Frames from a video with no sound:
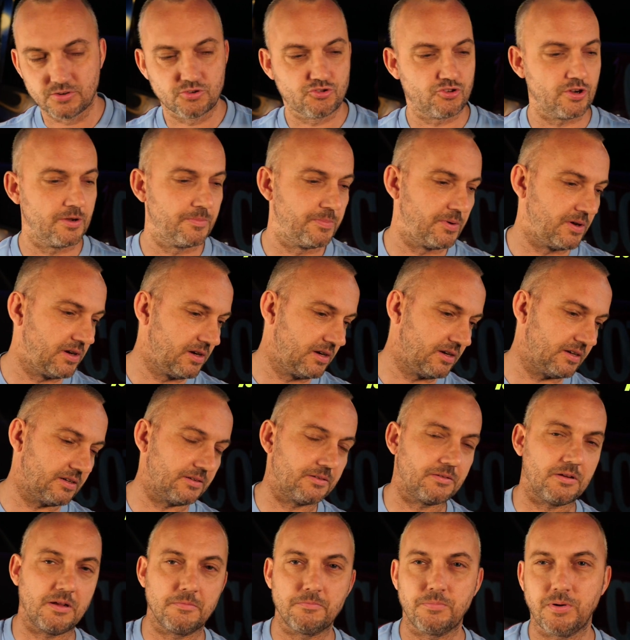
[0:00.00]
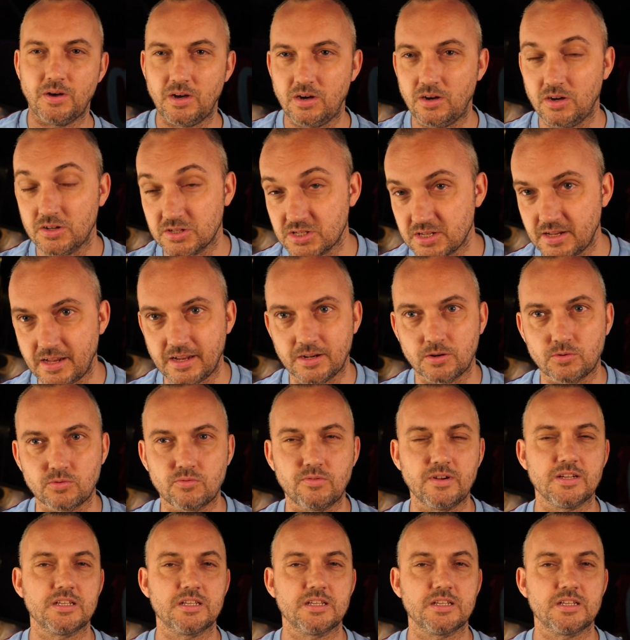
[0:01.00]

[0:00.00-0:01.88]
dribble and pass and all the